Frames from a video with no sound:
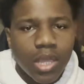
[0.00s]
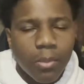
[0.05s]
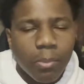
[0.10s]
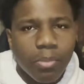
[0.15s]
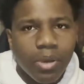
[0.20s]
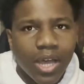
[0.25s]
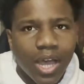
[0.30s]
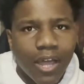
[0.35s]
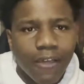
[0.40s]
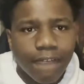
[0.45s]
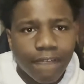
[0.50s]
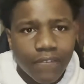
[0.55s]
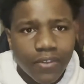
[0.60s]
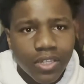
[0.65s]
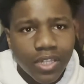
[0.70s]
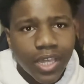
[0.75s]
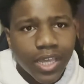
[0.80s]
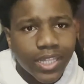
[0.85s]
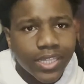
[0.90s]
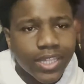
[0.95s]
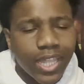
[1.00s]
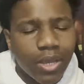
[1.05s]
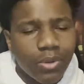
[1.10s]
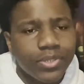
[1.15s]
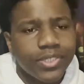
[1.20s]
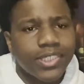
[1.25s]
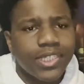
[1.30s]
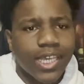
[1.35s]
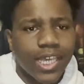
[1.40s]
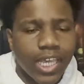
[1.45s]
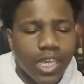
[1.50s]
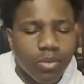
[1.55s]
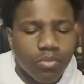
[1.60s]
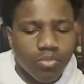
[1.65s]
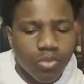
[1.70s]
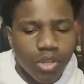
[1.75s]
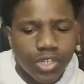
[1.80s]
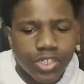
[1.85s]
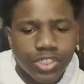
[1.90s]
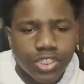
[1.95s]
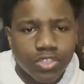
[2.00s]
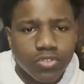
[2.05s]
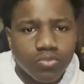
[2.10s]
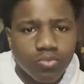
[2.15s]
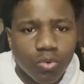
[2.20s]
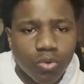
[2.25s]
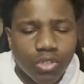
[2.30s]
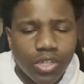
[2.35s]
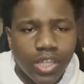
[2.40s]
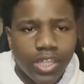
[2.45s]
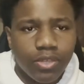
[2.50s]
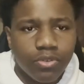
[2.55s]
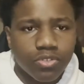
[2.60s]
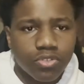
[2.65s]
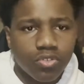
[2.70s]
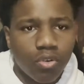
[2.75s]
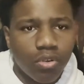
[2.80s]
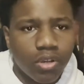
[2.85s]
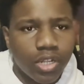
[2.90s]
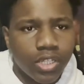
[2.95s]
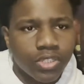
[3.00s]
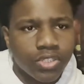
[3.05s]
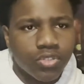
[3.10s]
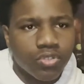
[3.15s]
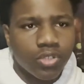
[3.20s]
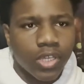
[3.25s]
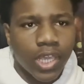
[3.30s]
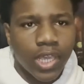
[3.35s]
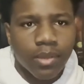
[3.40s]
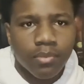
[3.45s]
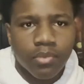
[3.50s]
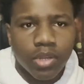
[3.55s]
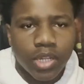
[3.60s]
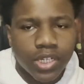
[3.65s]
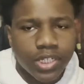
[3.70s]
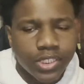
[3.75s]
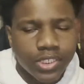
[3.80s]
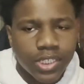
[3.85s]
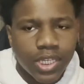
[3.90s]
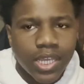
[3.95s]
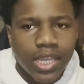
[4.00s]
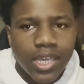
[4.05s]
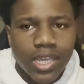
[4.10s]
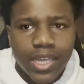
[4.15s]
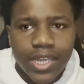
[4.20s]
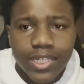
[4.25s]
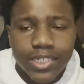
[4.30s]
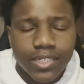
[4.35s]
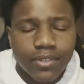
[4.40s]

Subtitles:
But I feel like that was Cam Reddish's role that he was going into. Cam Reddish is a